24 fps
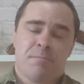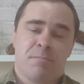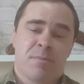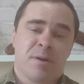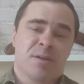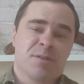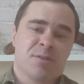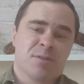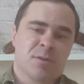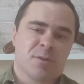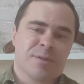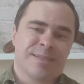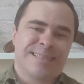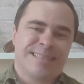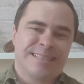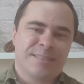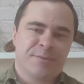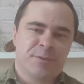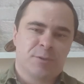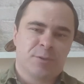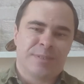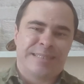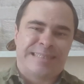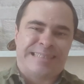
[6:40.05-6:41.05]
because it'll
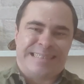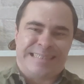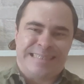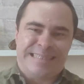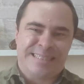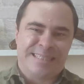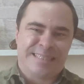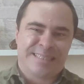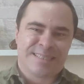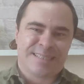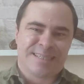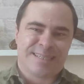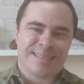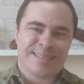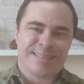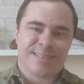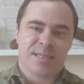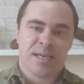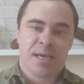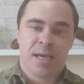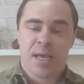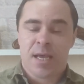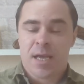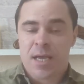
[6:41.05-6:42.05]
give you an
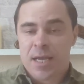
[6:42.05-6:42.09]
insight